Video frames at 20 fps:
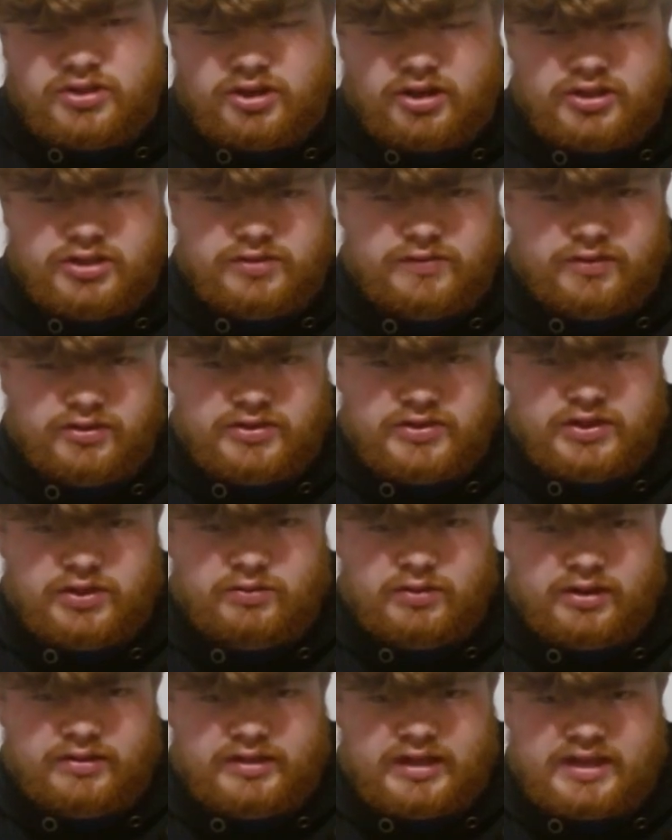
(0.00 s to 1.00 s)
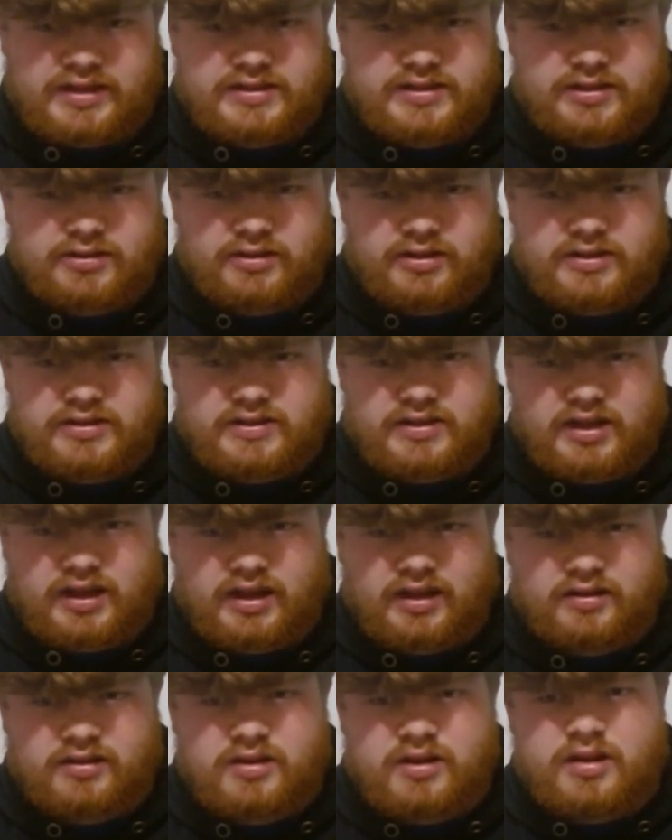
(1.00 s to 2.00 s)
controversy around that series
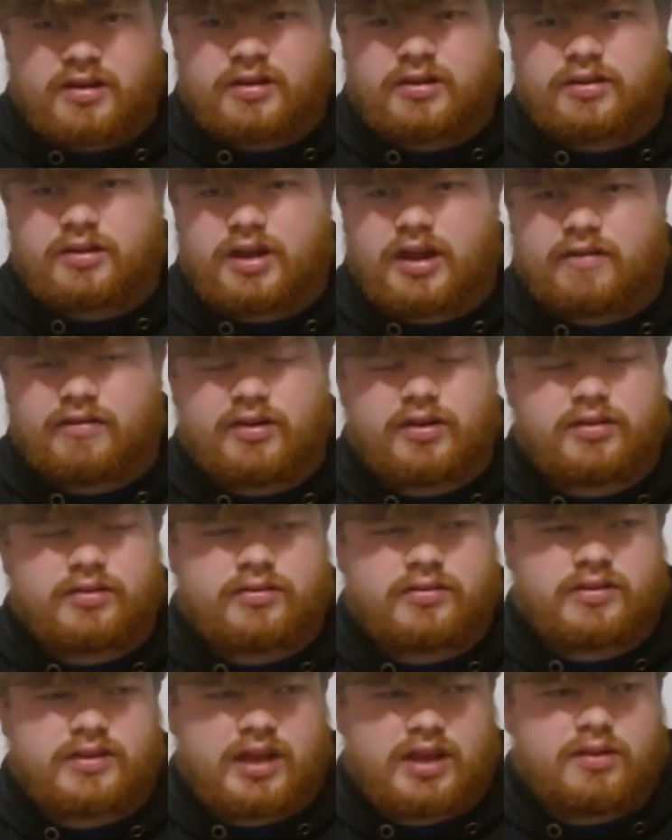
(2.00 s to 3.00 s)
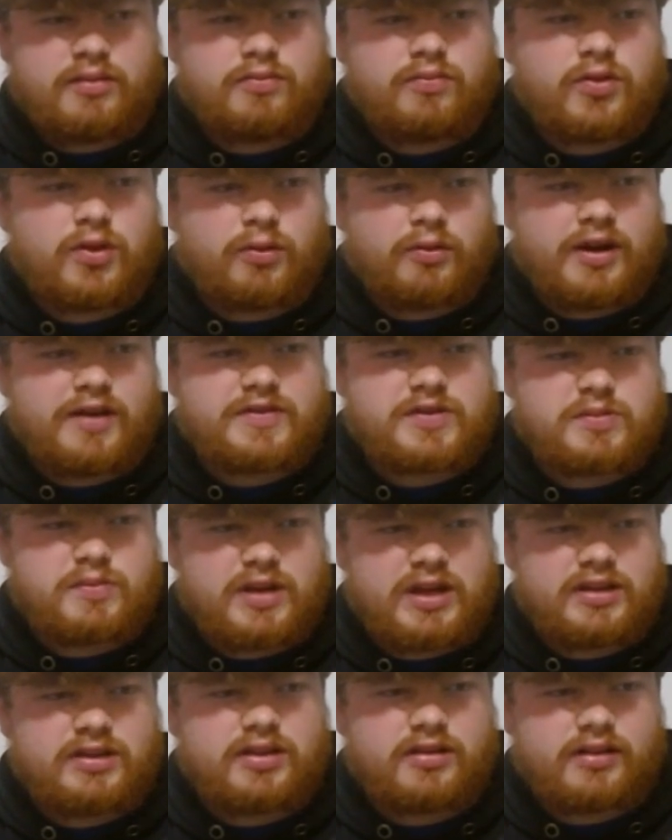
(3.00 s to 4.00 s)
that the refs
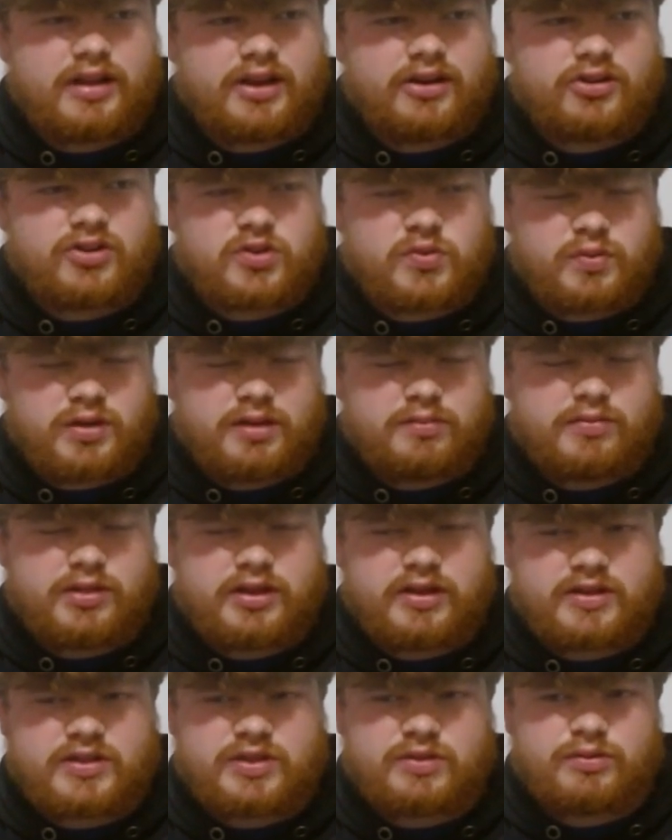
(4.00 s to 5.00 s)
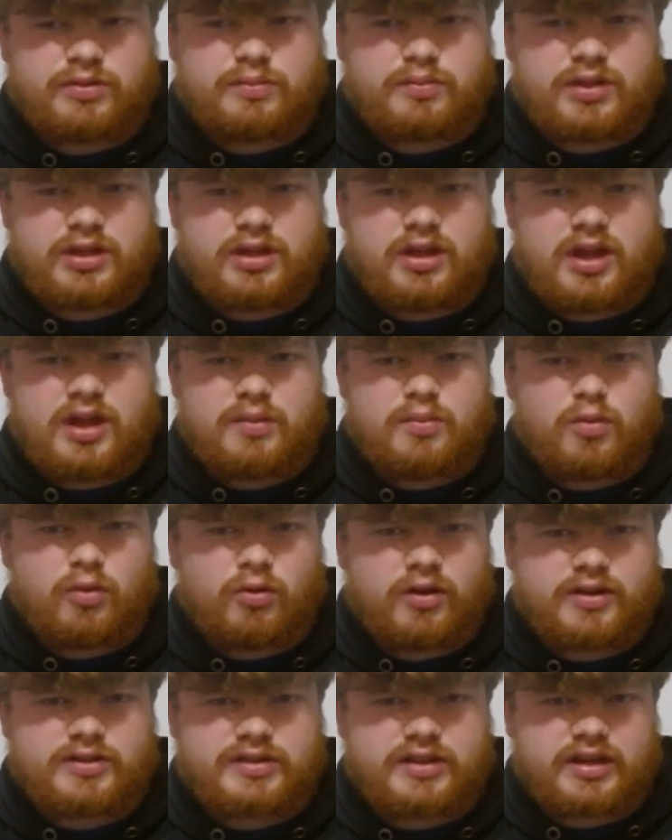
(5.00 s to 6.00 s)
made the Lakers win because it would be a
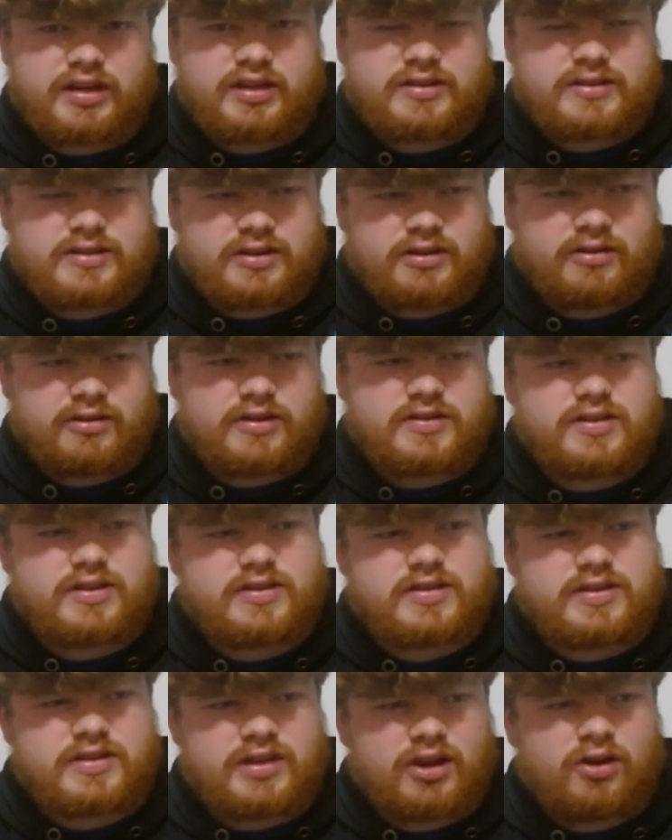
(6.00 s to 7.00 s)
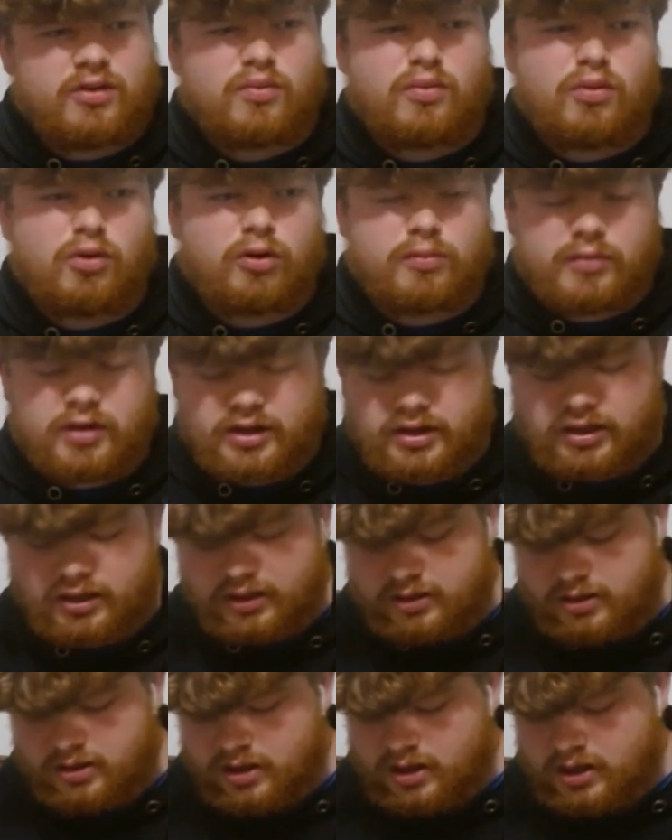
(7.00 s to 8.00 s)
more exciting series and sell more
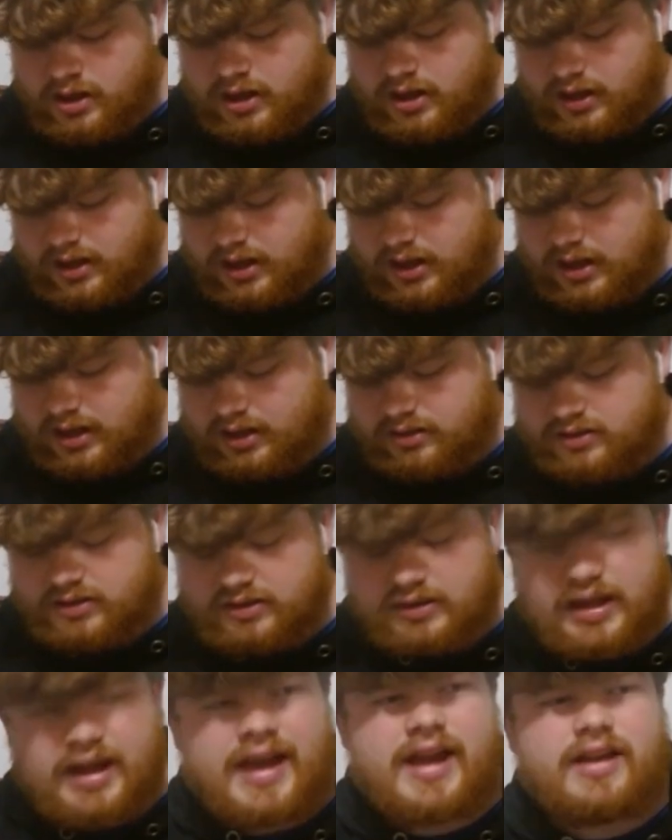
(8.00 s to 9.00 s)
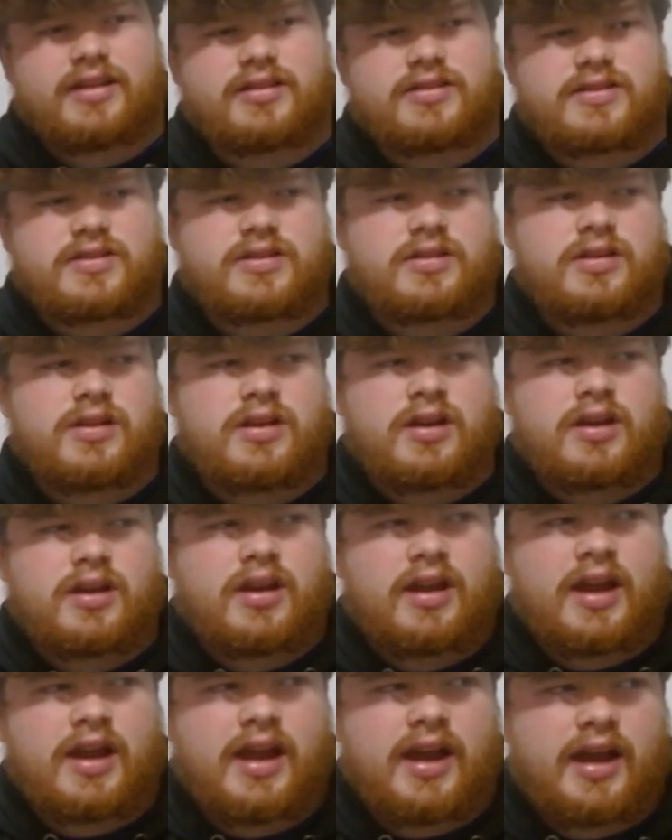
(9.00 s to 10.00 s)
money. And that
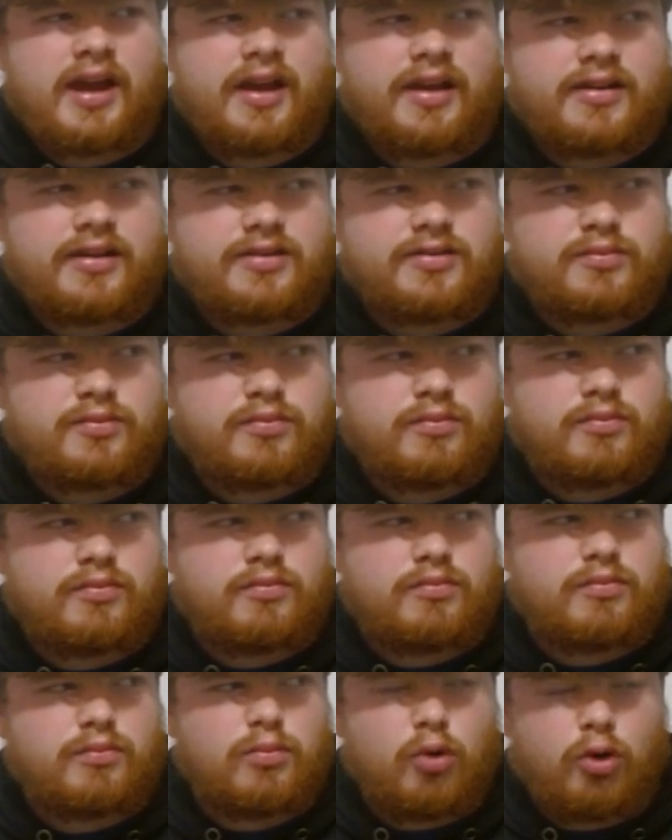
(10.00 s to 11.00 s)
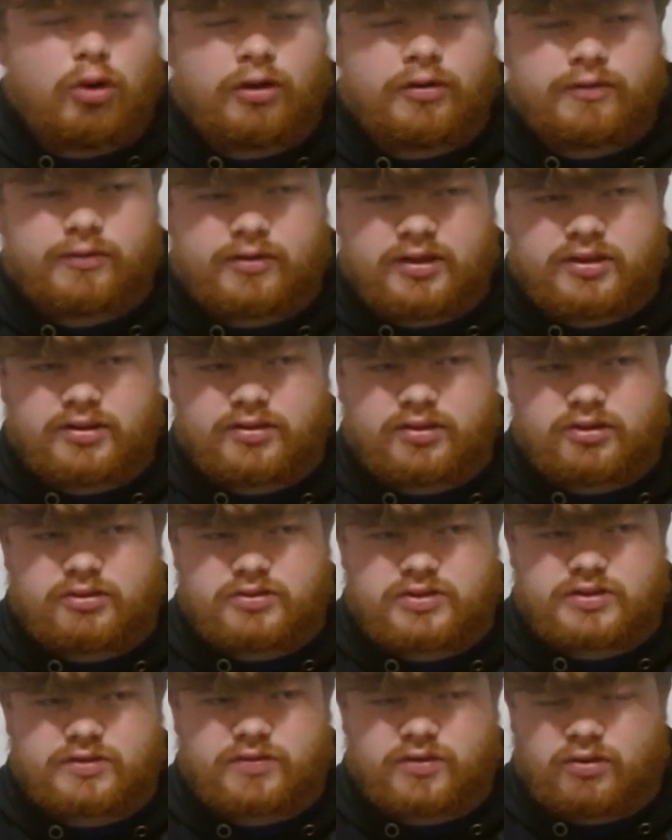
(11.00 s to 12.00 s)
had more free
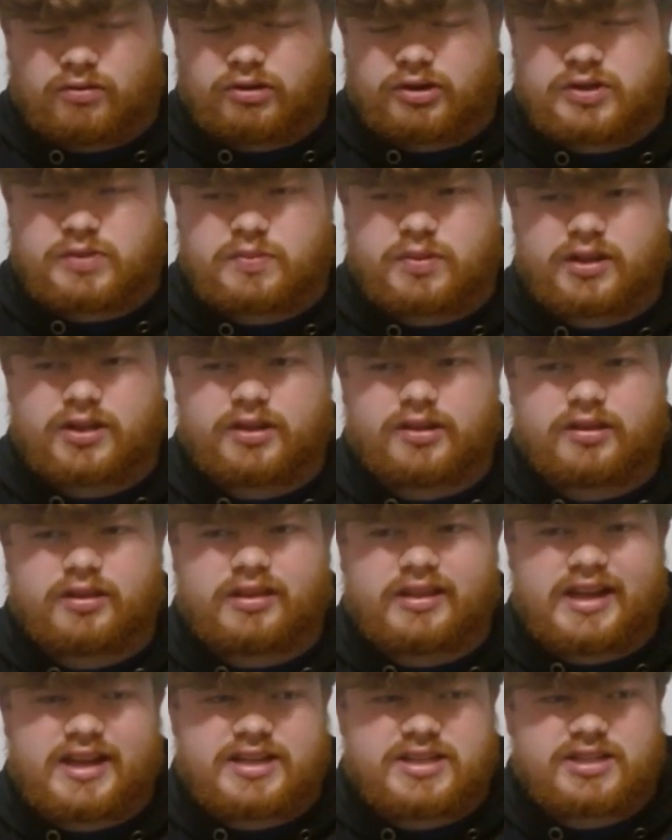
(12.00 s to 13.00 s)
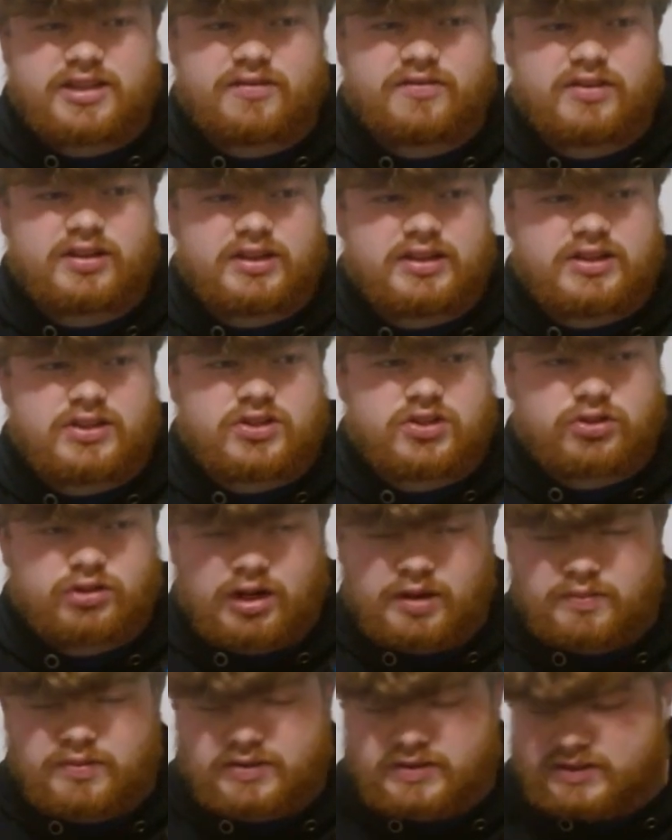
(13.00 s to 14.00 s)
throws, of course, but less of a
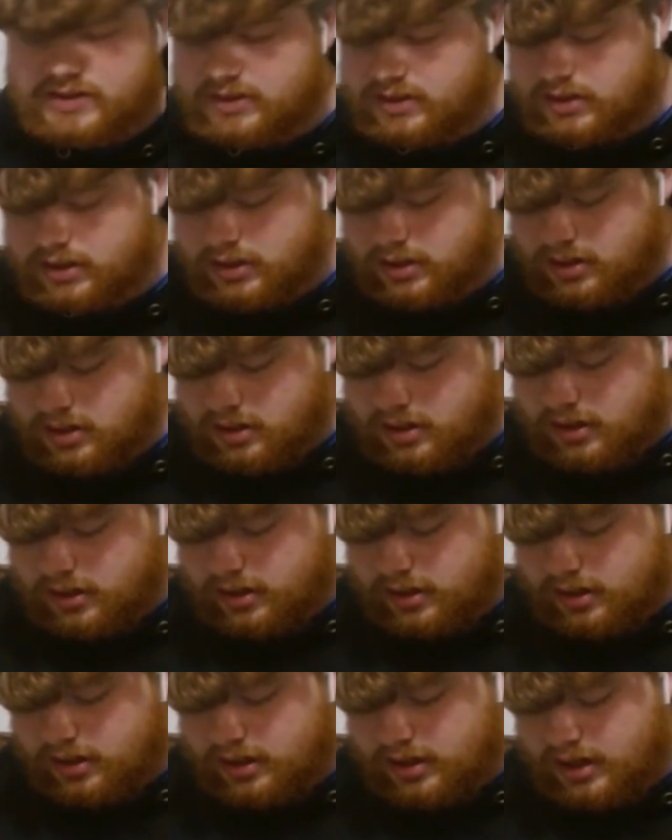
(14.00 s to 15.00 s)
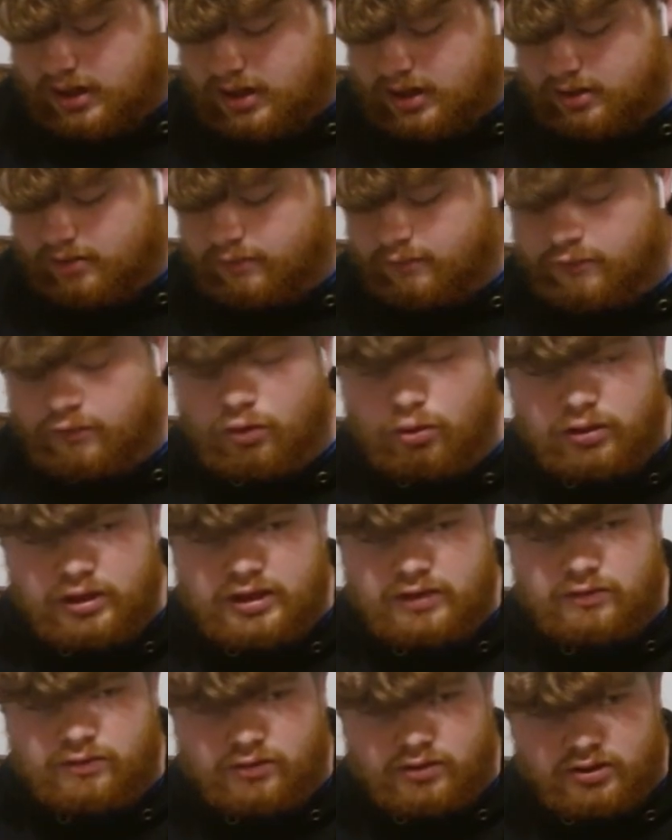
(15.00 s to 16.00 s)
discrepancy. It had
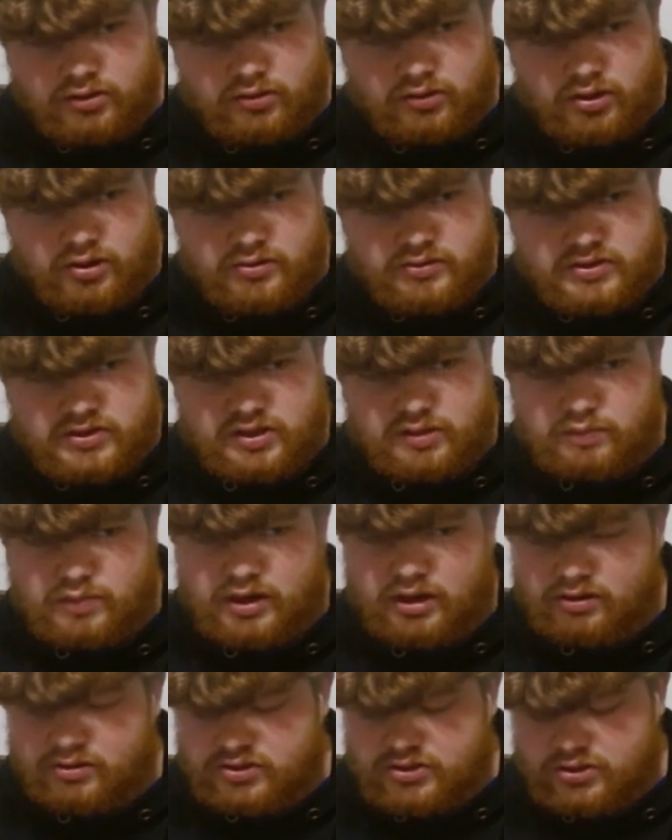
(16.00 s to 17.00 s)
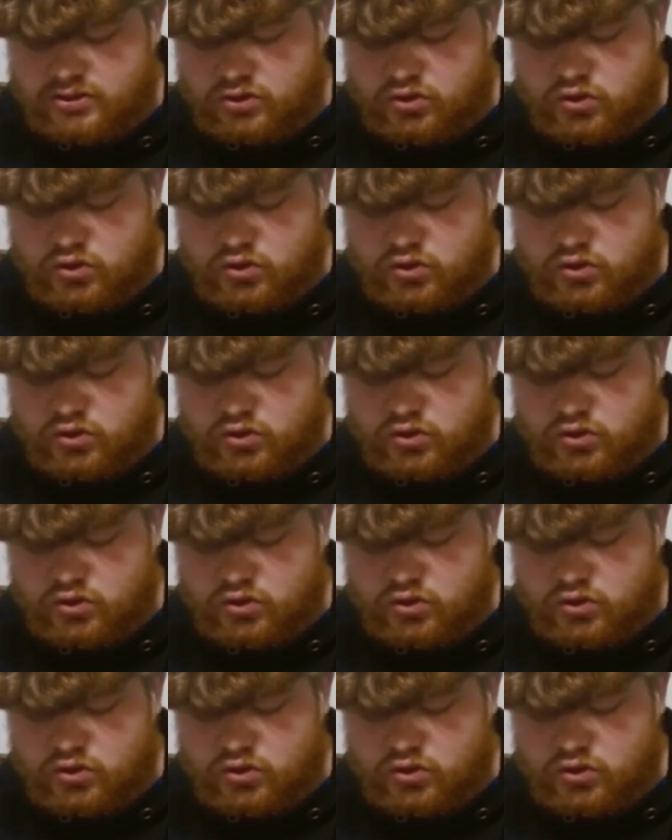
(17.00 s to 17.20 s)
40 free throws compared to